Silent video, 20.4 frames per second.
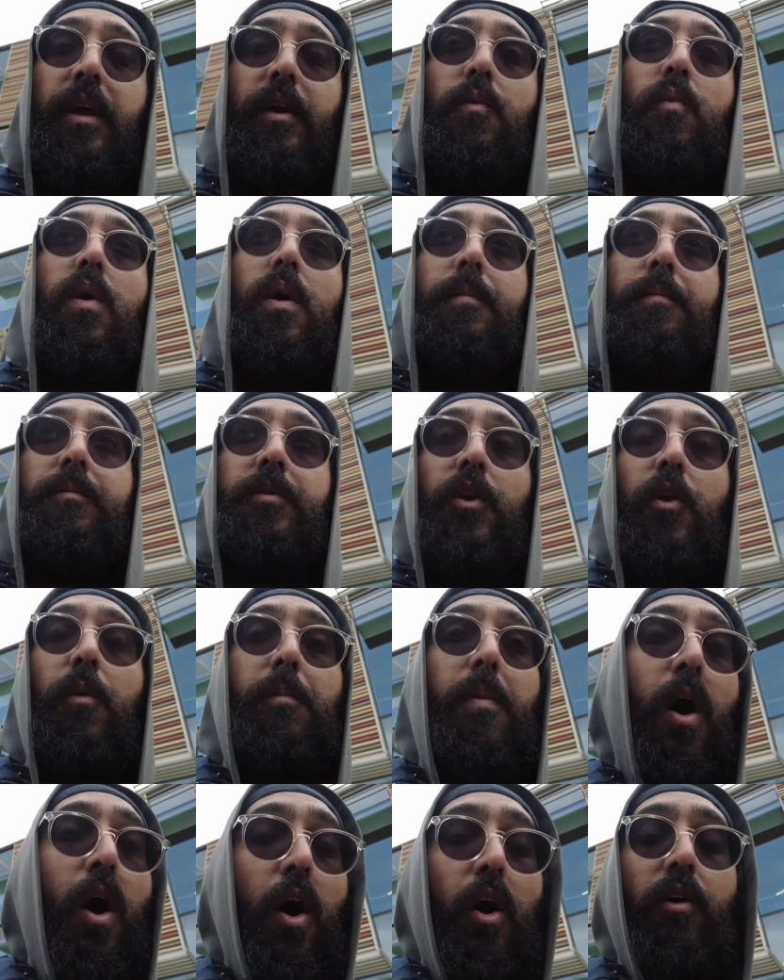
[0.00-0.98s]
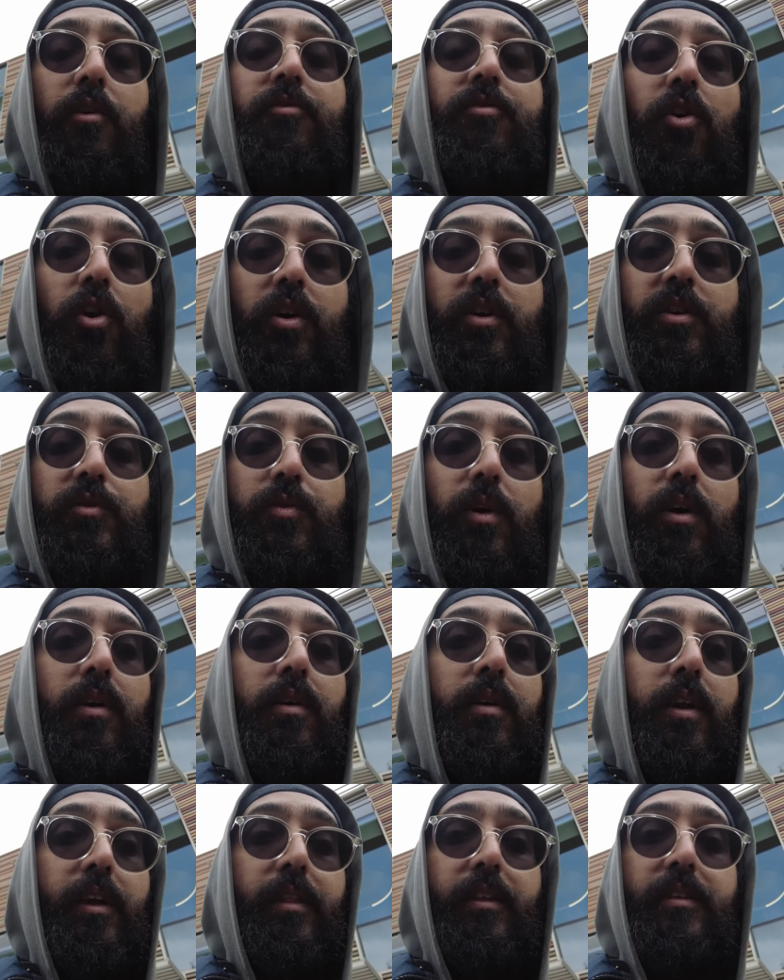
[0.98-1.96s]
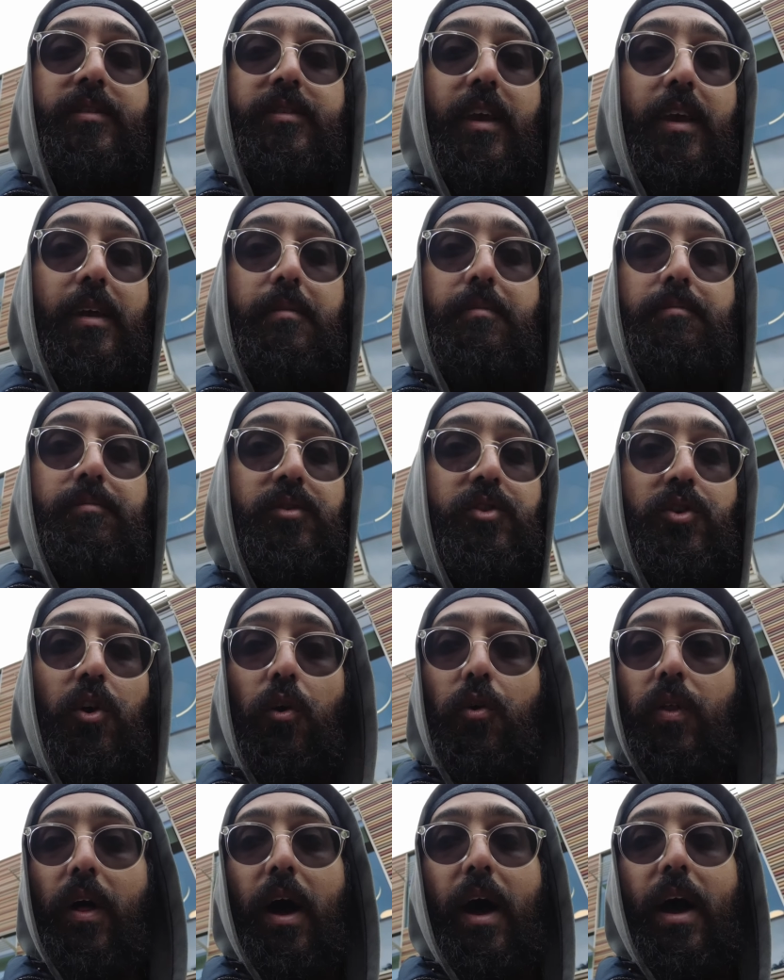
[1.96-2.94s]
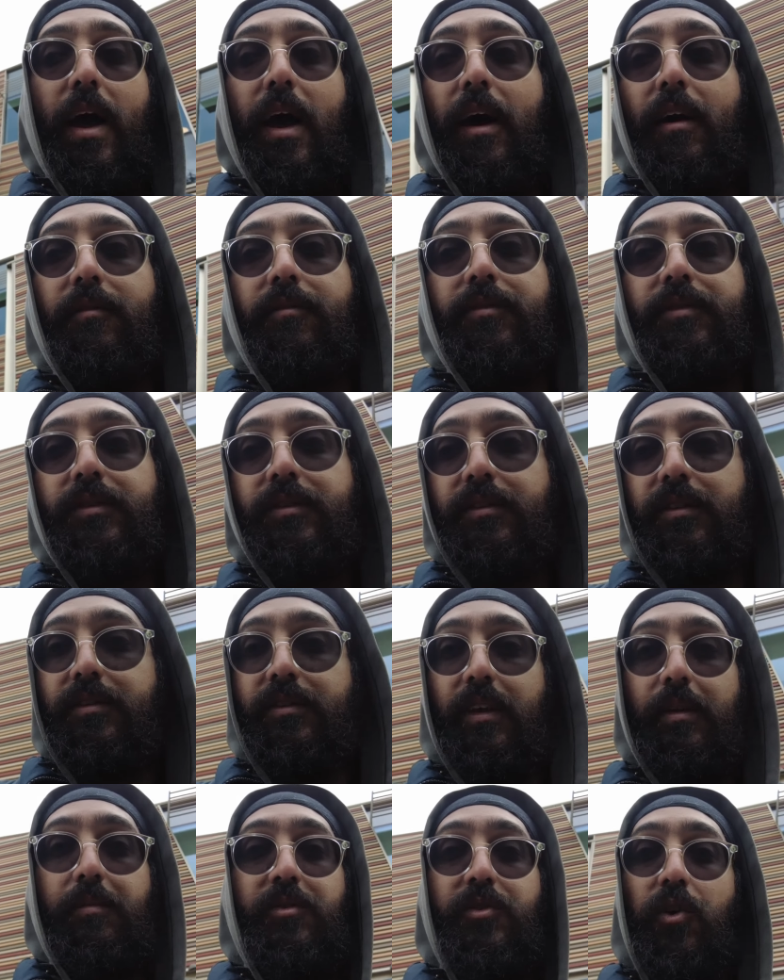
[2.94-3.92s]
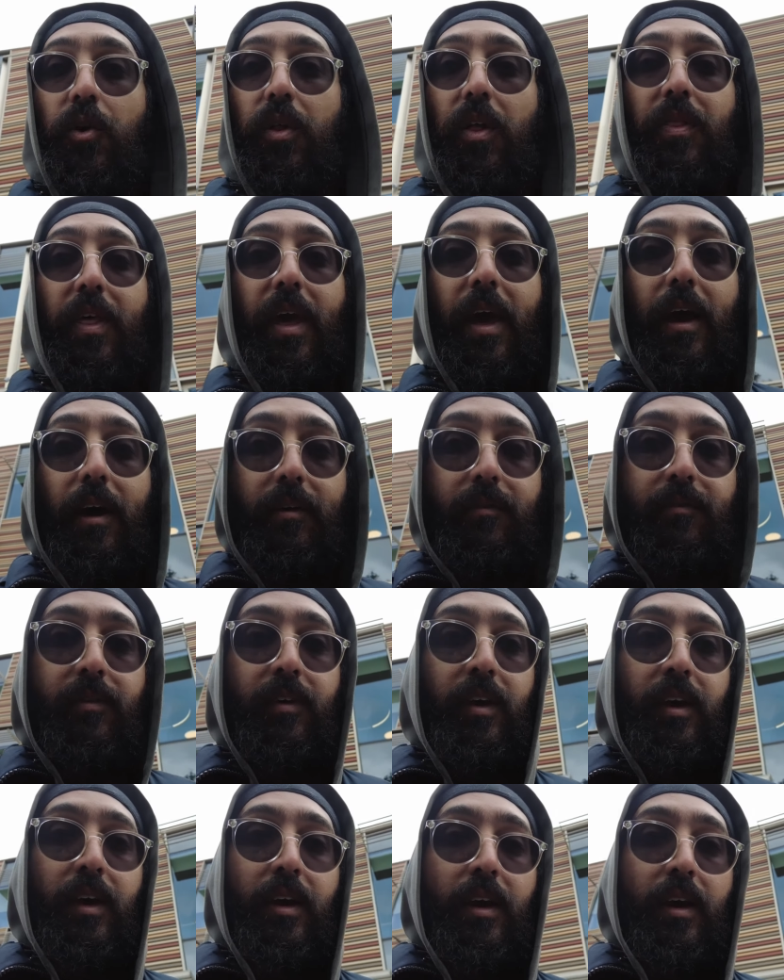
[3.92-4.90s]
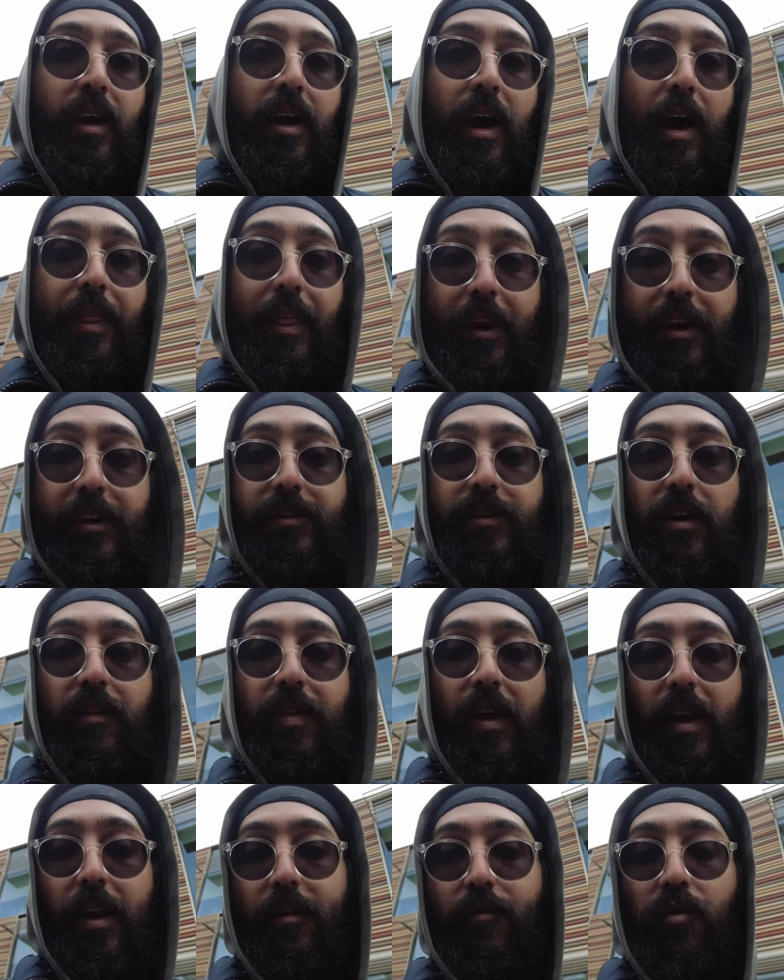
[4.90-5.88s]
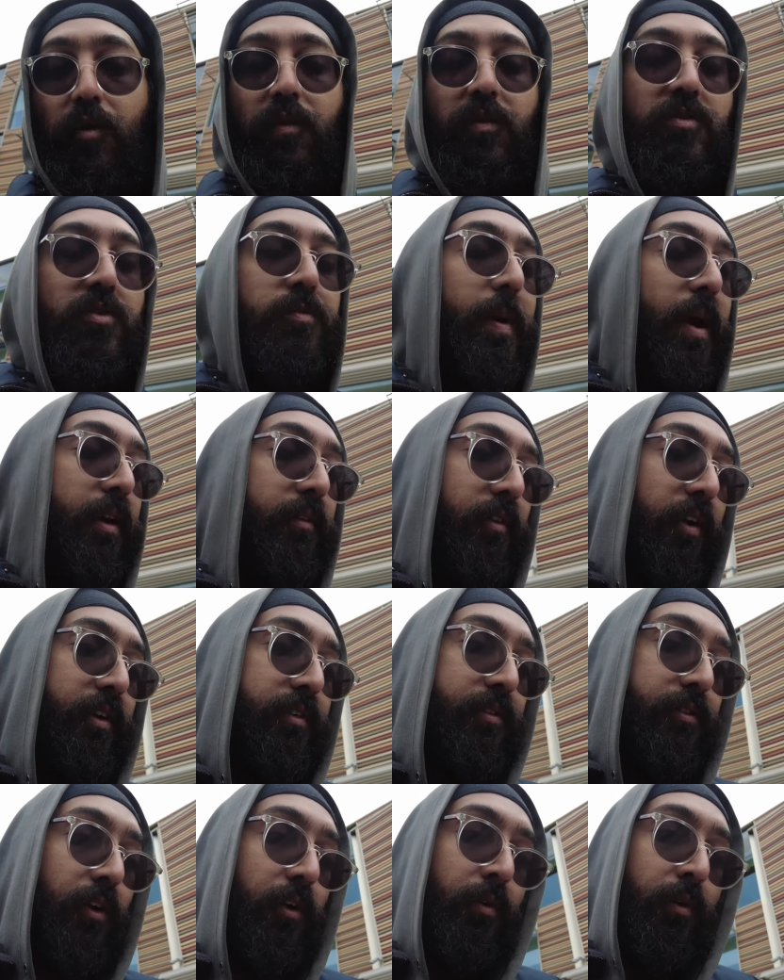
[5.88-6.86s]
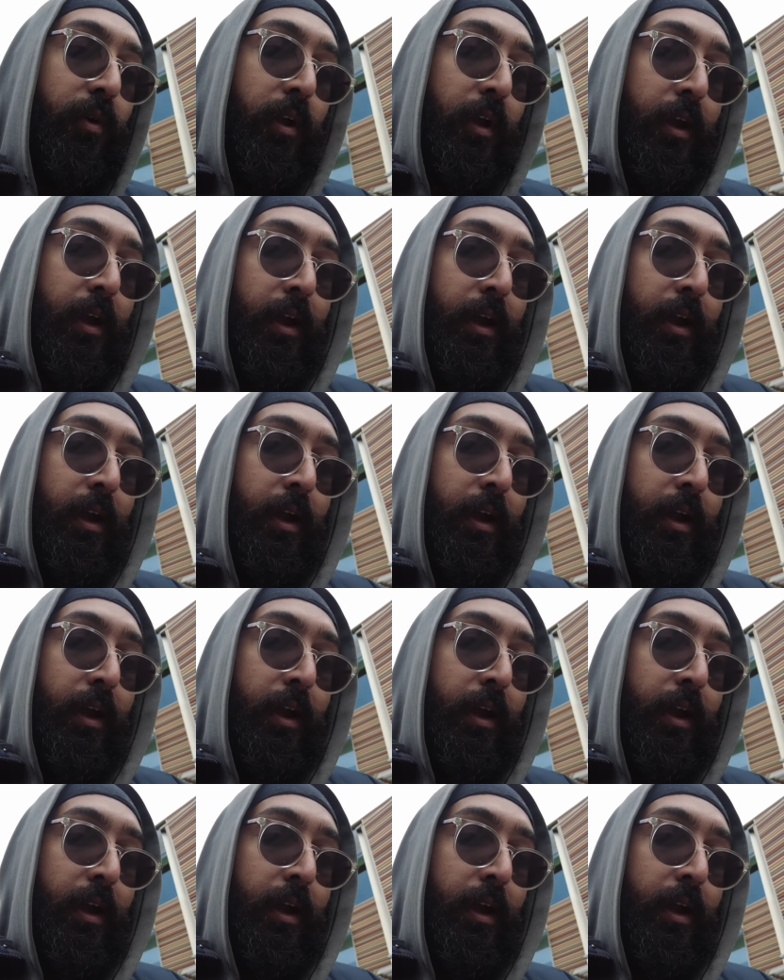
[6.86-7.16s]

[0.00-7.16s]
like you know part of god as well like the same soul that i have is the same soul that they have and they deserve that level of respect right so